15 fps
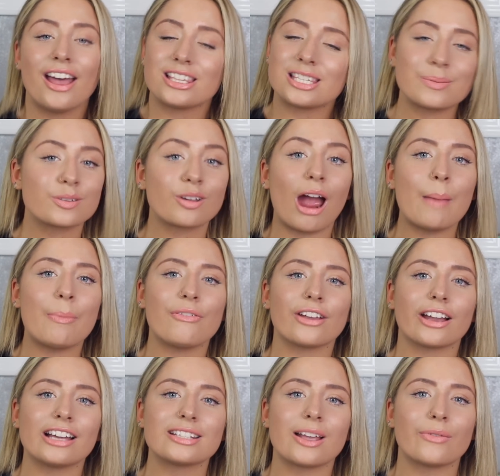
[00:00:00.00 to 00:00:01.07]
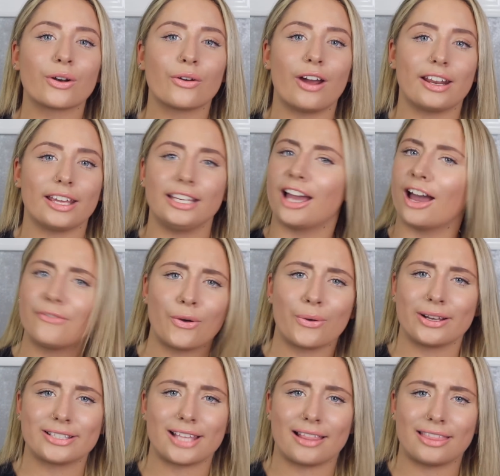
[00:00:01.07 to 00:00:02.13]
Subscribe if you guys haven't already. I've
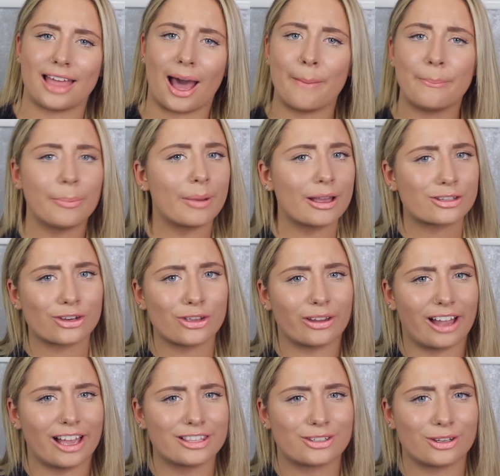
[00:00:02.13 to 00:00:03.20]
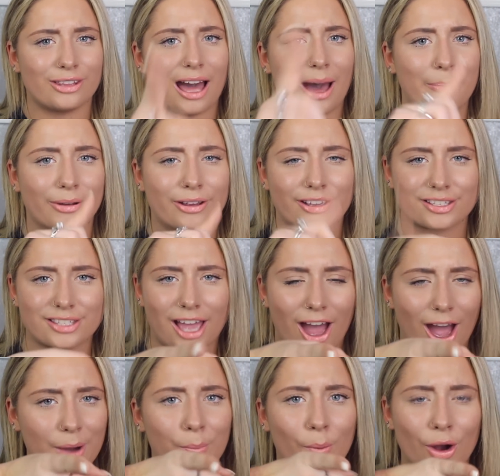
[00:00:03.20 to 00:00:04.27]
already said that, but make sure you guys do that because
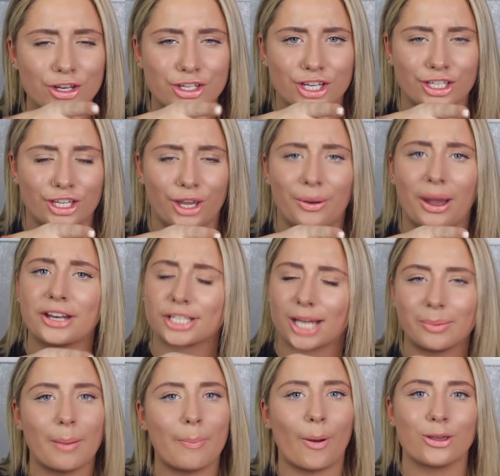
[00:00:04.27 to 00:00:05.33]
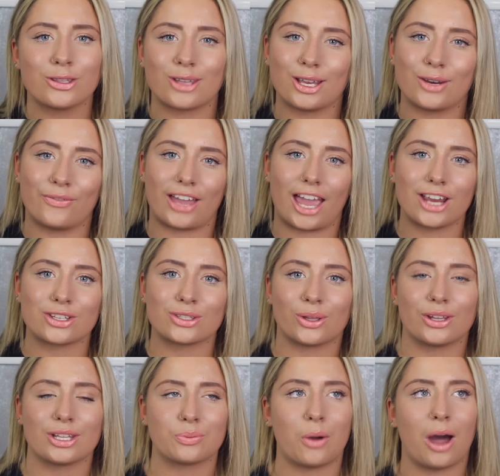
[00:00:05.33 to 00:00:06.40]
I'm watching you, and turn my post notifications
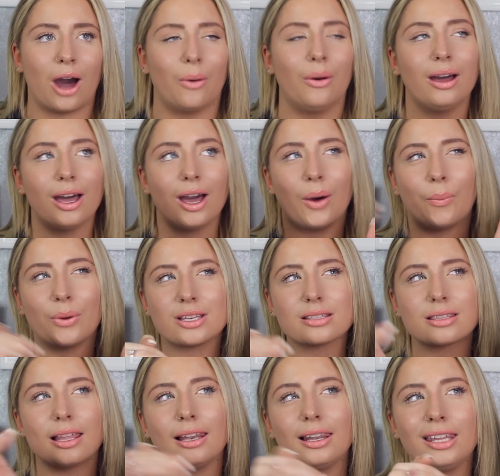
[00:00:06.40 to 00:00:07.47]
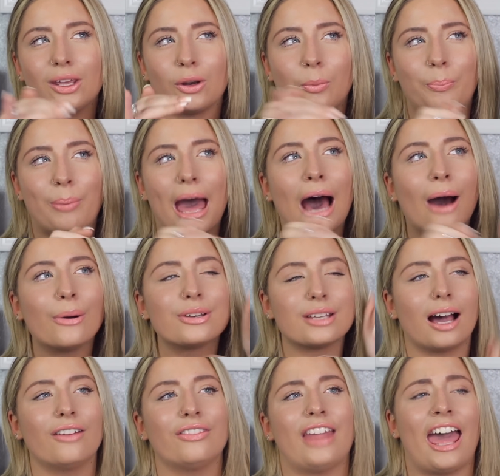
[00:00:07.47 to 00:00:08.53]
on as well, which is a little bell
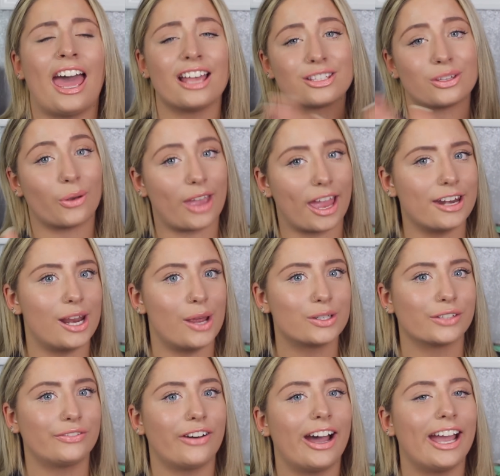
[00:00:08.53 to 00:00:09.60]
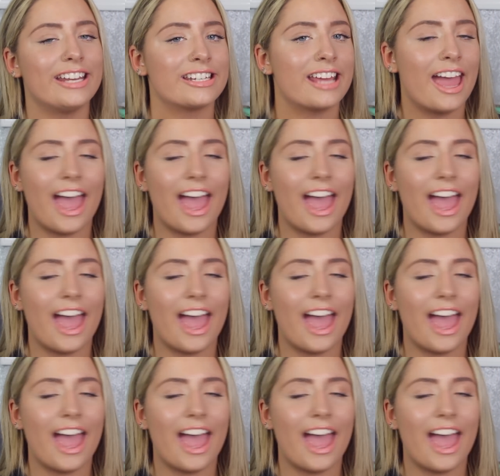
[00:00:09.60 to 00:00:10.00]
down there so you'll get notified